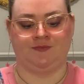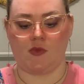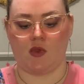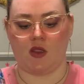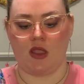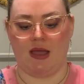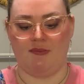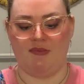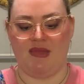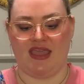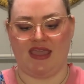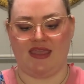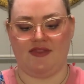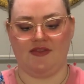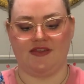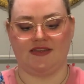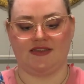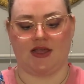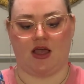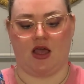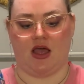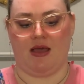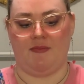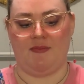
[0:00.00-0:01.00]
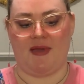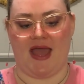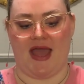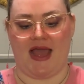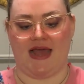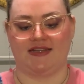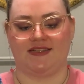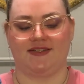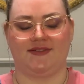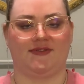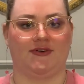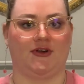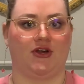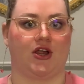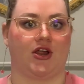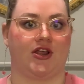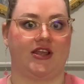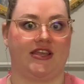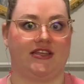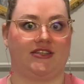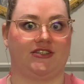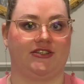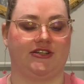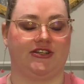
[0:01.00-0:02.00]
I'm making these hot pads for our
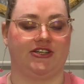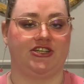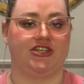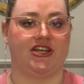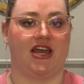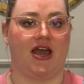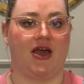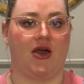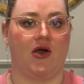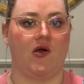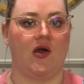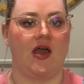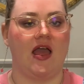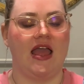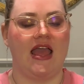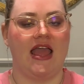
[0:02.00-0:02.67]
Easter show,